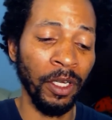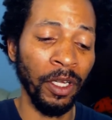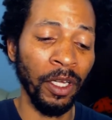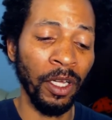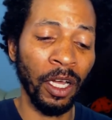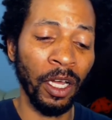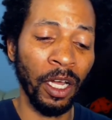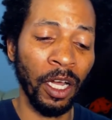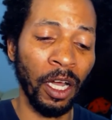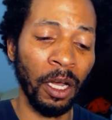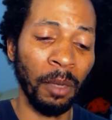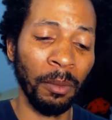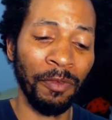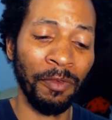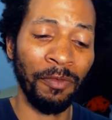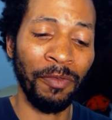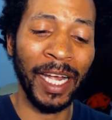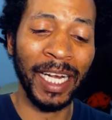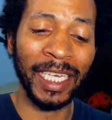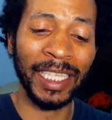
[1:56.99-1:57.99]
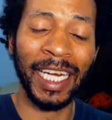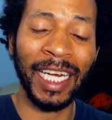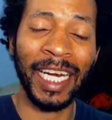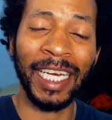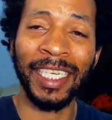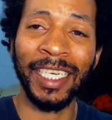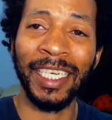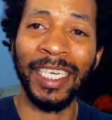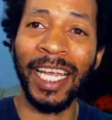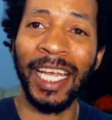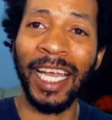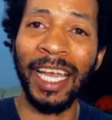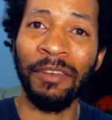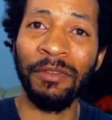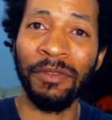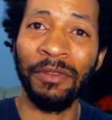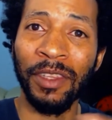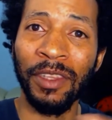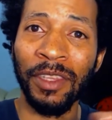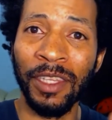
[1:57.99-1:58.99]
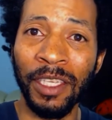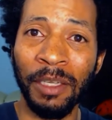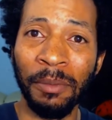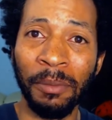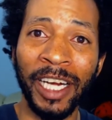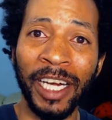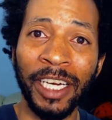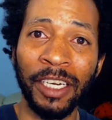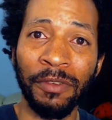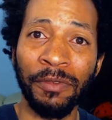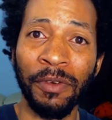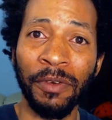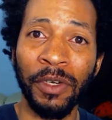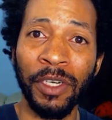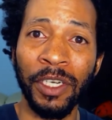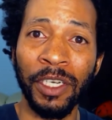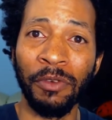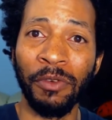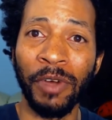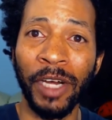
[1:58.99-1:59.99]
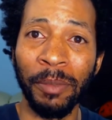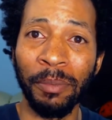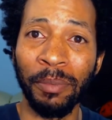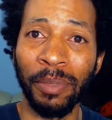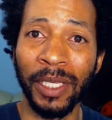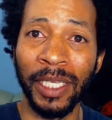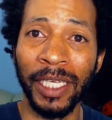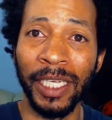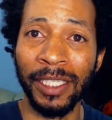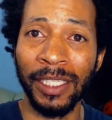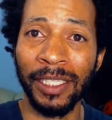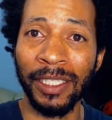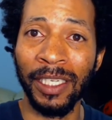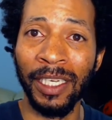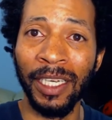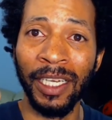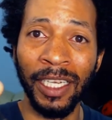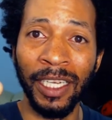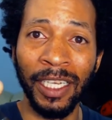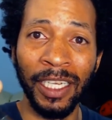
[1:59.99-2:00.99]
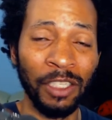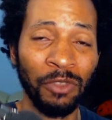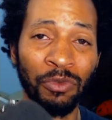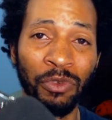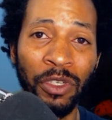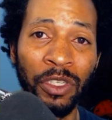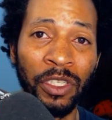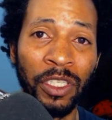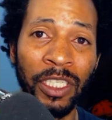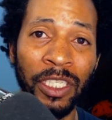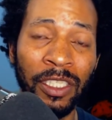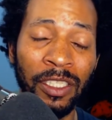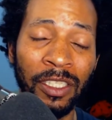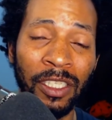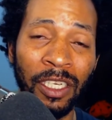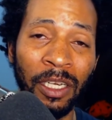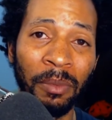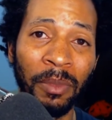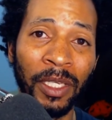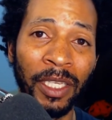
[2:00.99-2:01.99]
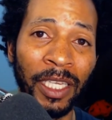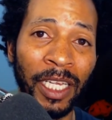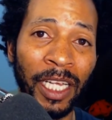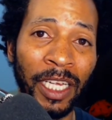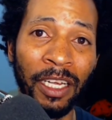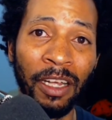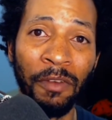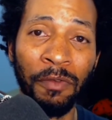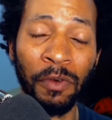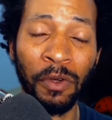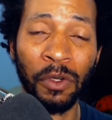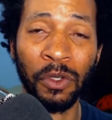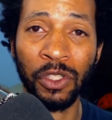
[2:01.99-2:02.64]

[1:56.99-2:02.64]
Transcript: The fact that I didn't have the microphone in the right place is really something that y'all folks should